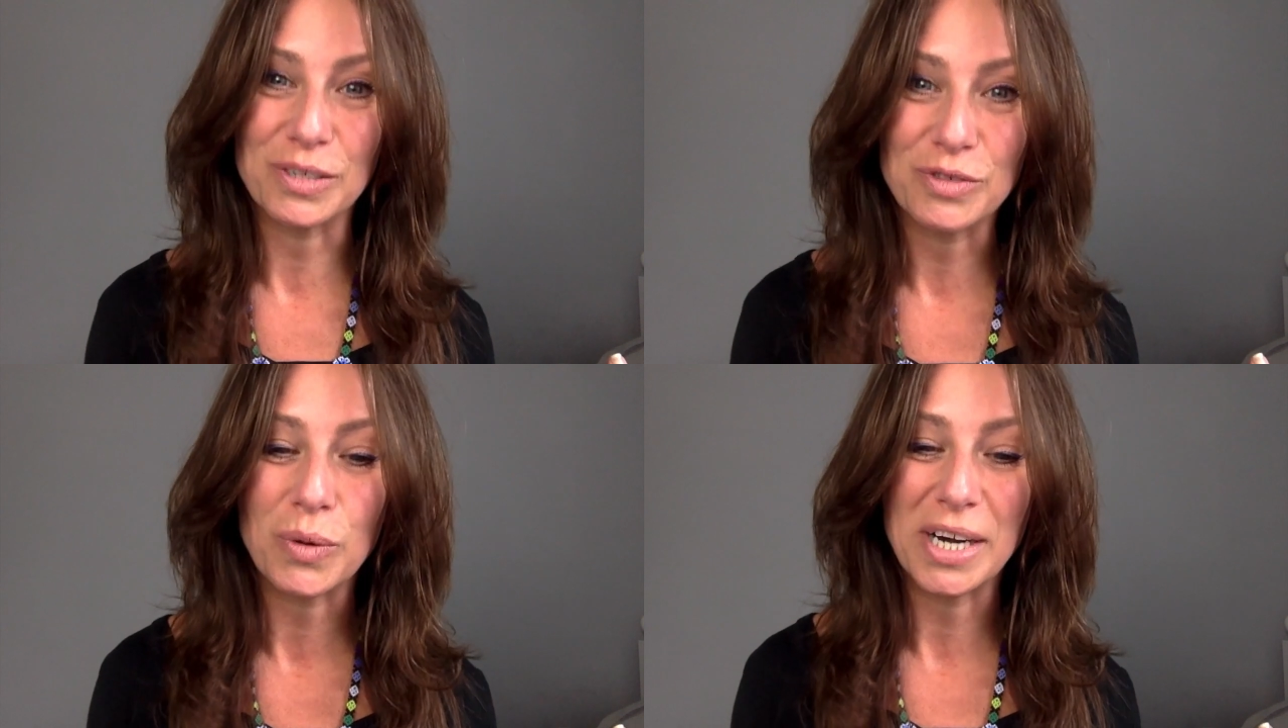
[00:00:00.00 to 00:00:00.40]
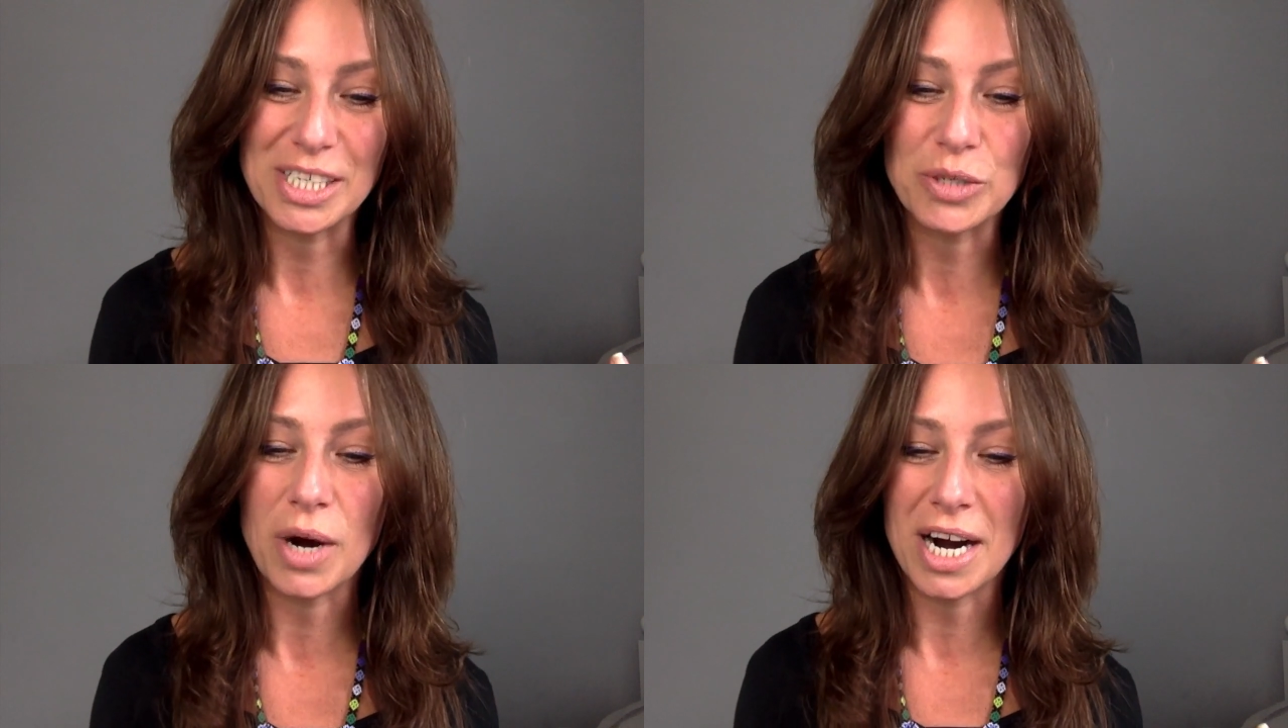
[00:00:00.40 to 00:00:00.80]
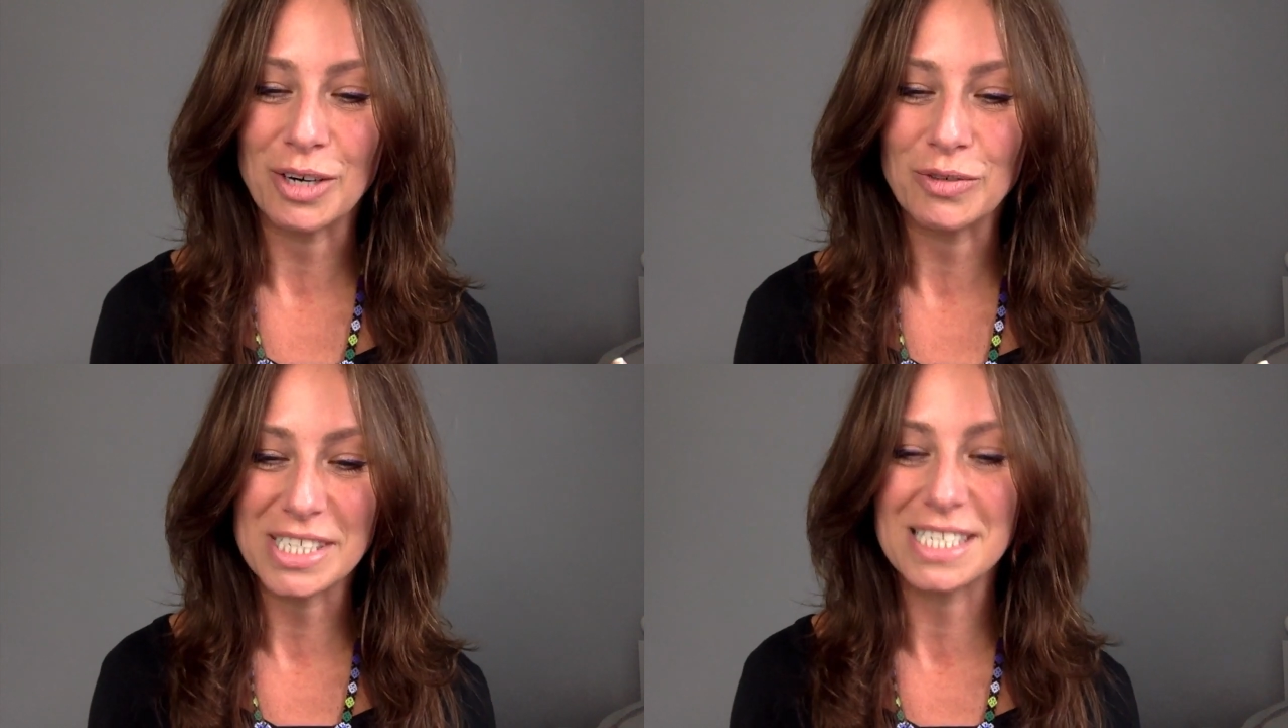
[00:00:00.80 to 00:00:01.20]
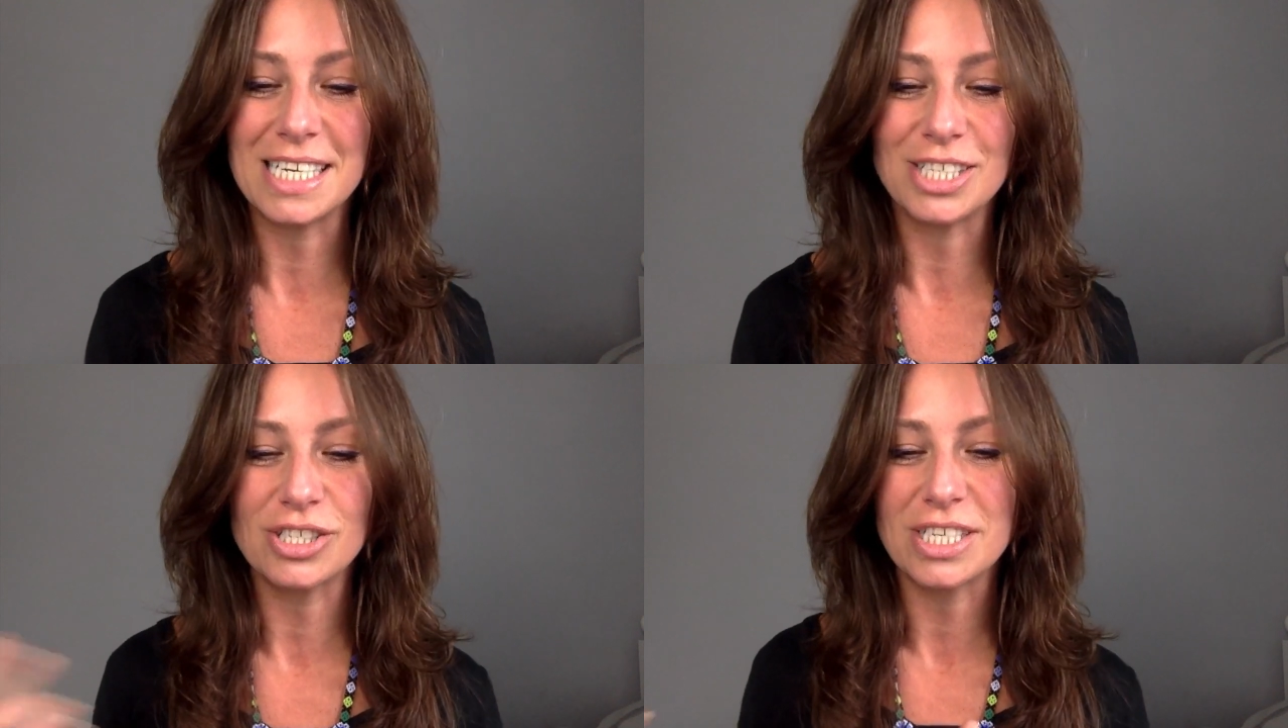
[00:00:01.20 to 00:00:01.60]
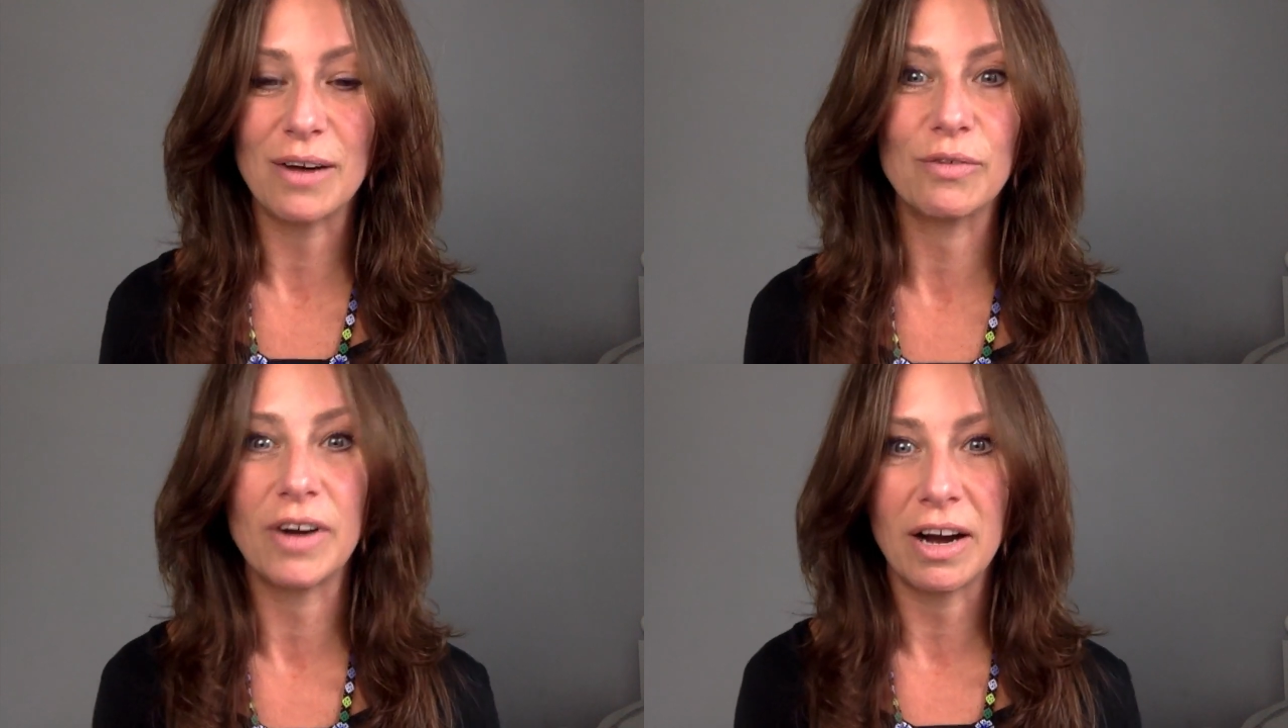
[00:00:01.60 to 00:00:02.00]
of 2012 to see just
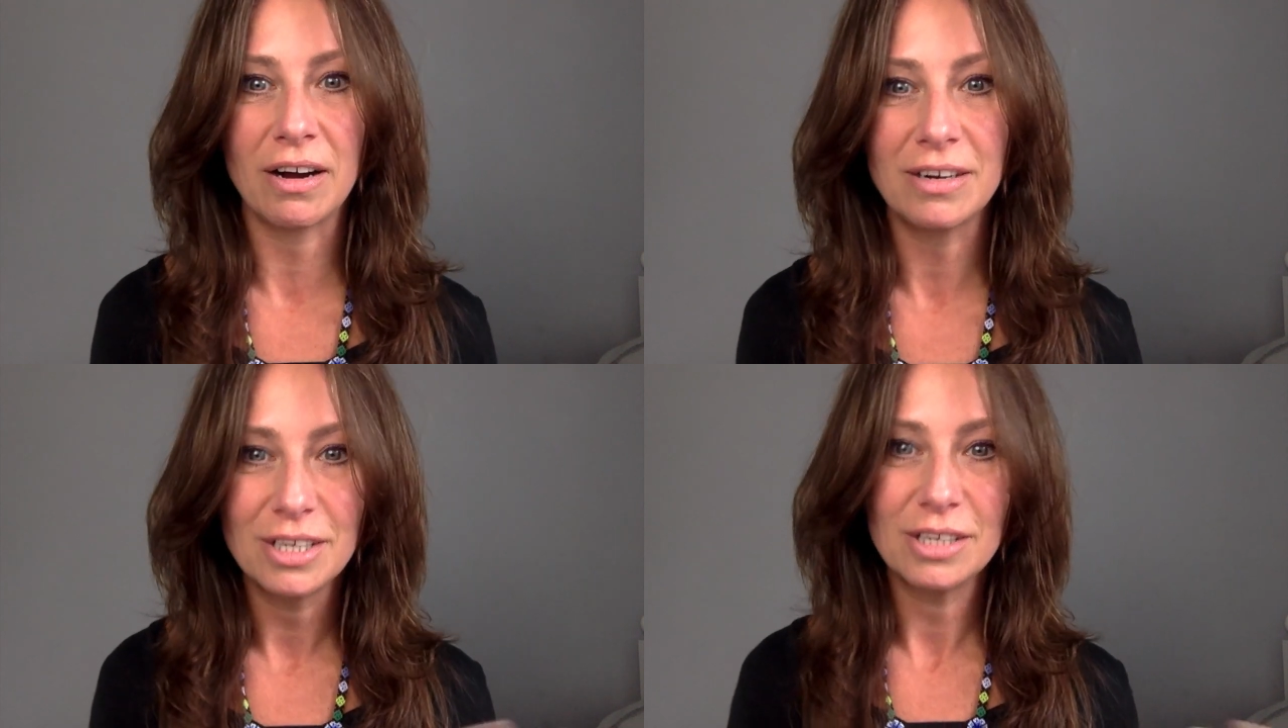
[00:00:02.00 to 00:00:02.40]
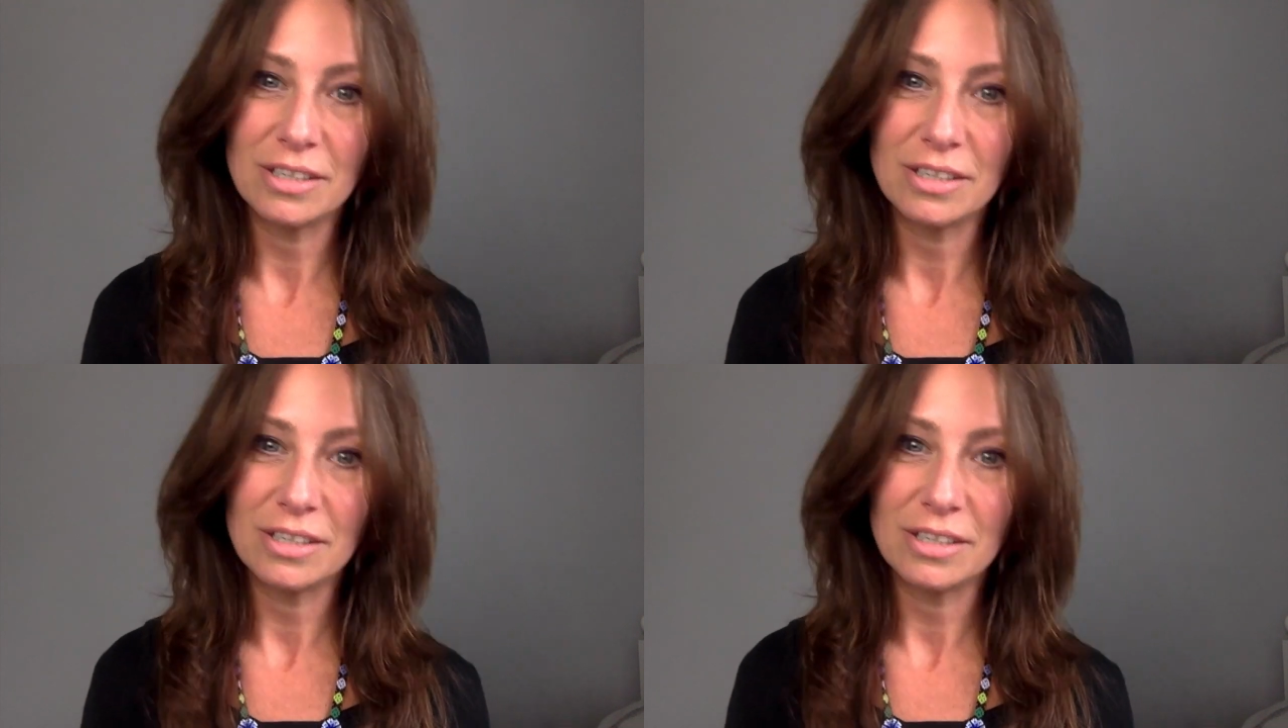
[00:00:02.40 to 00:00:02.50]
how far,